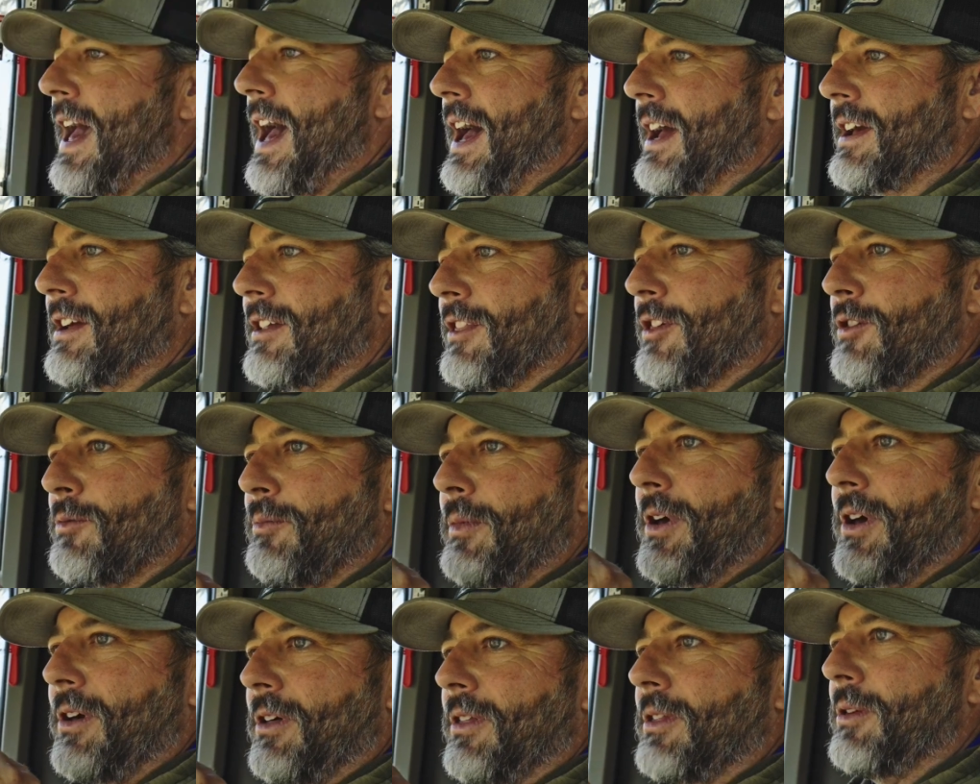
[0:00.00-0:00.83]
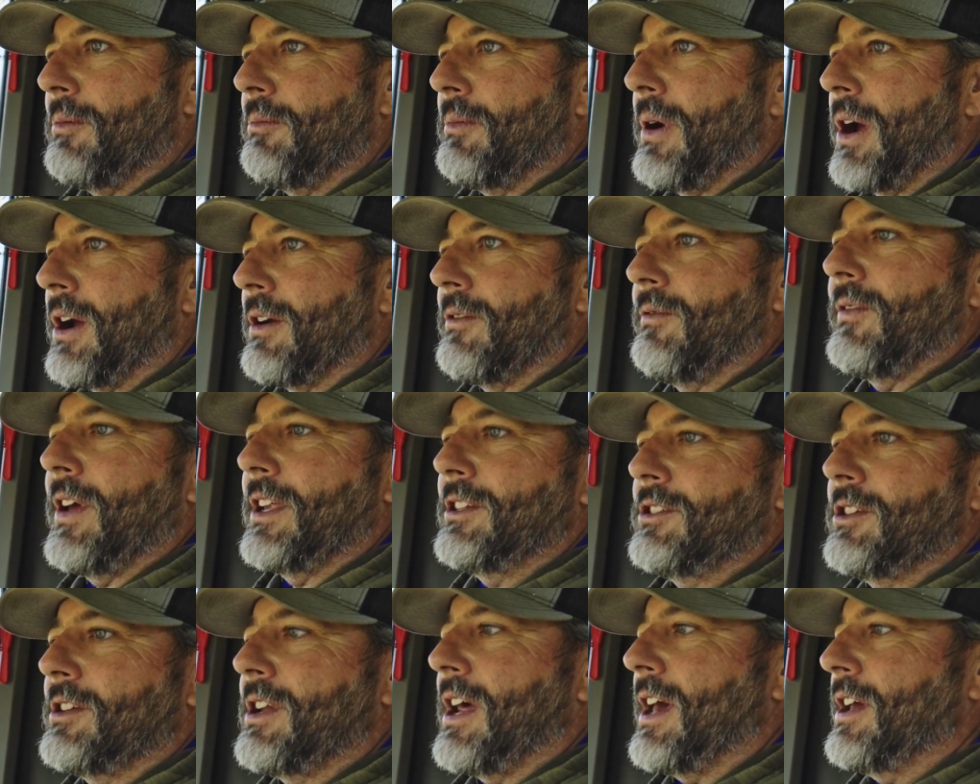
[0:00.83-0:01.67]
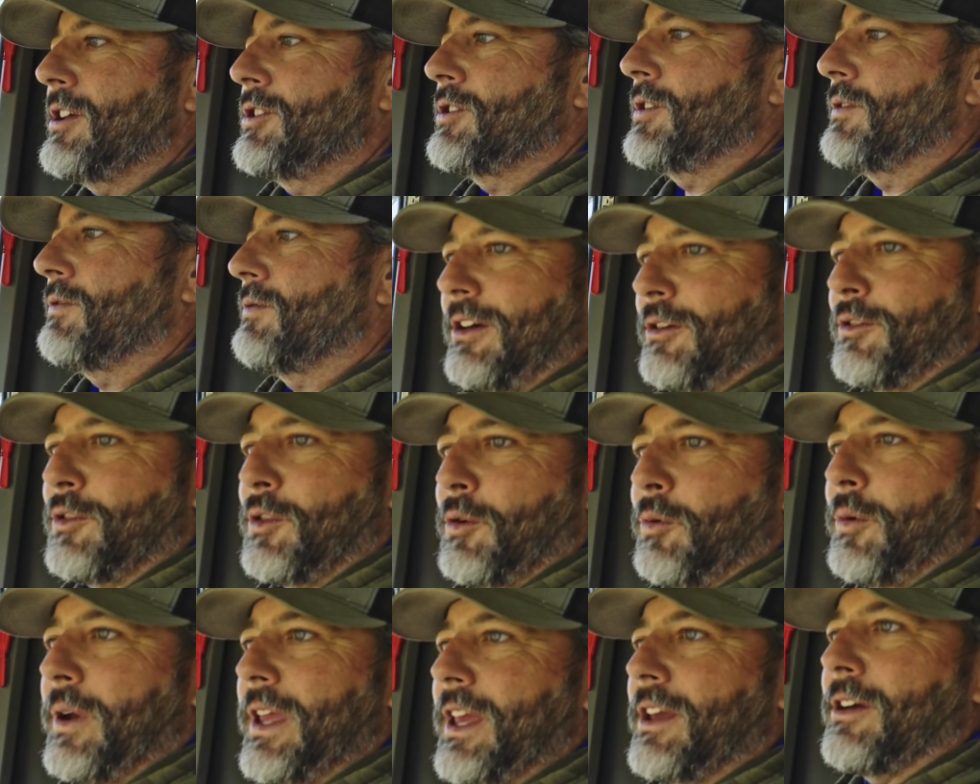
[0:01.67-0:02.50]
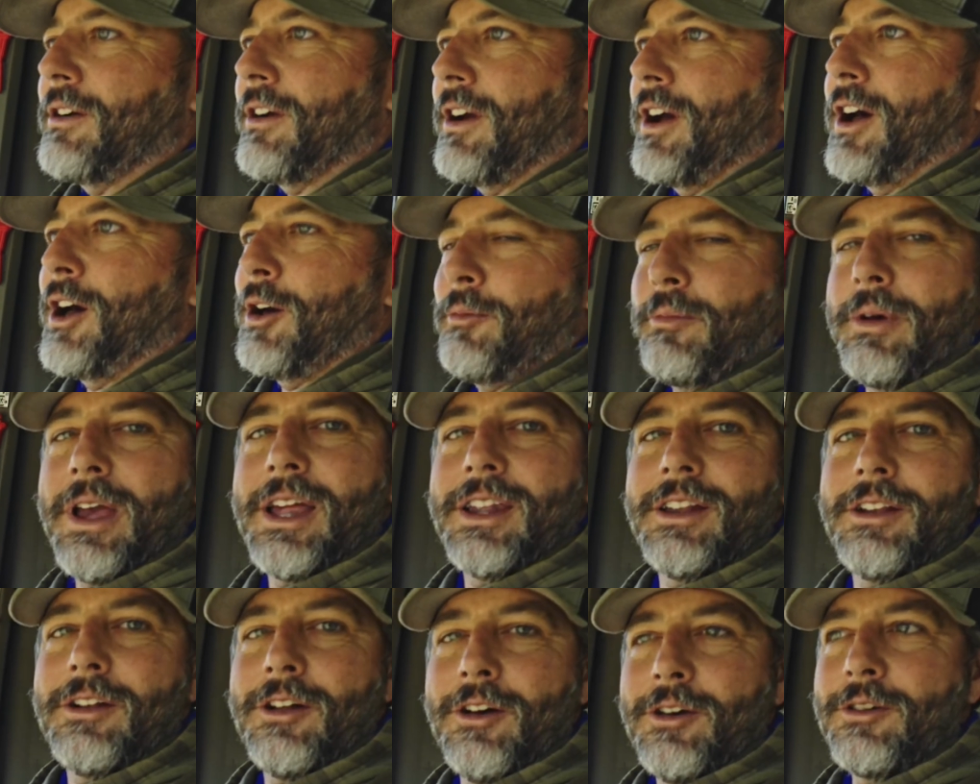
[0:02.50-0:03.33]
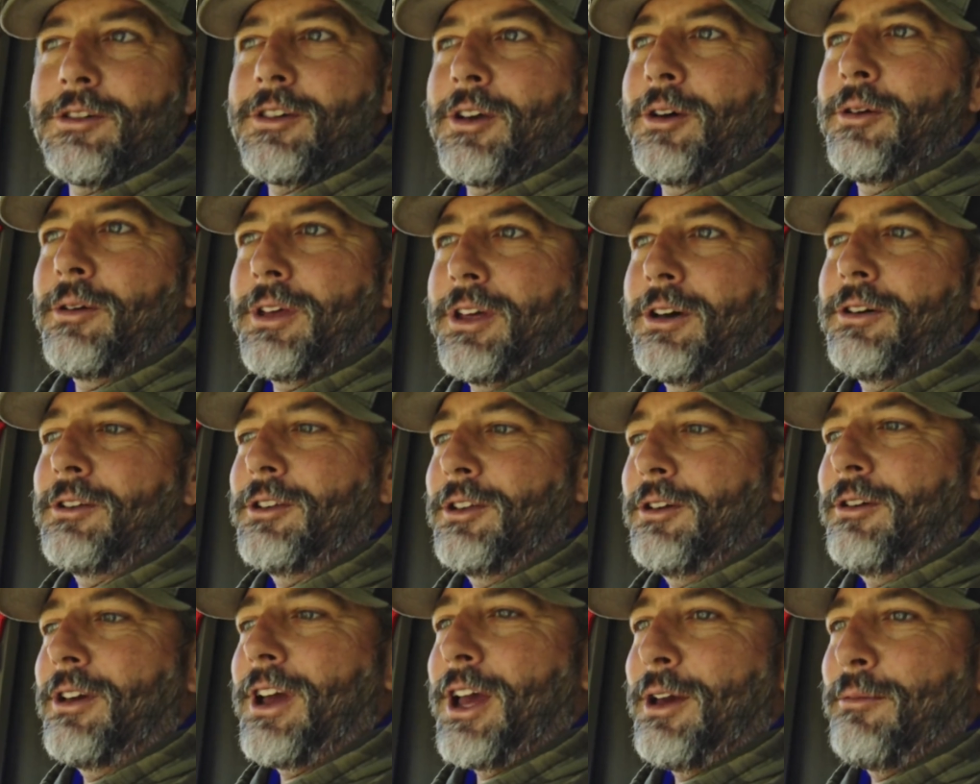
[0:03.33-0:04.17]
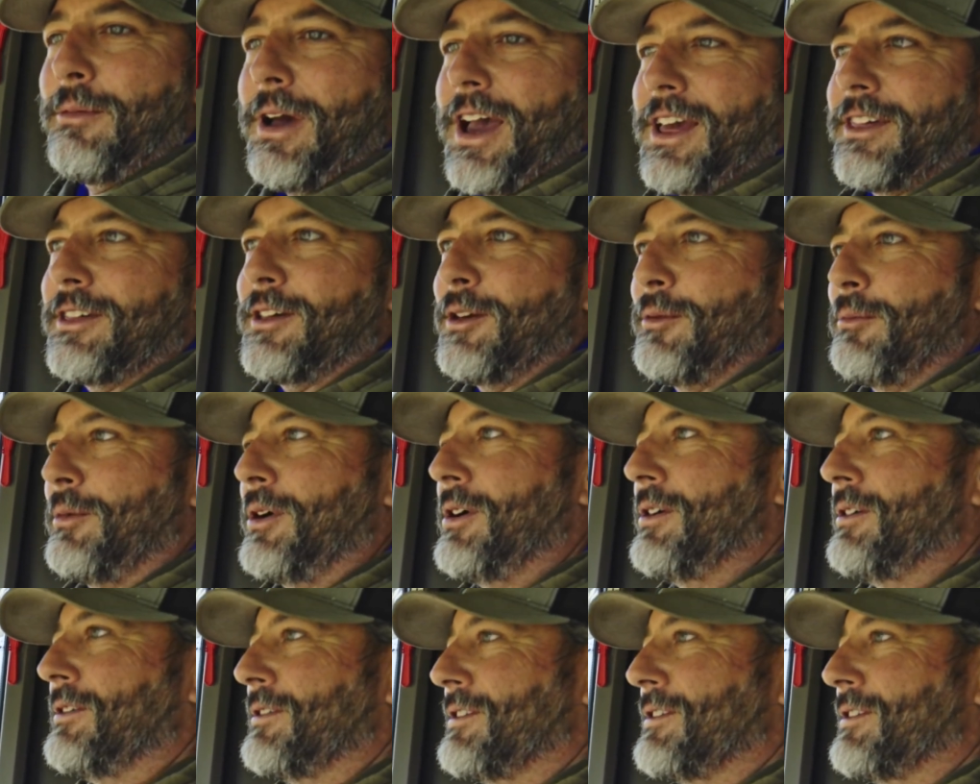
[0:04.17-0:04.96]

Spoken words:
I could smell the burnt vegetation, killed the wheat crop, and it also killed UK basketball.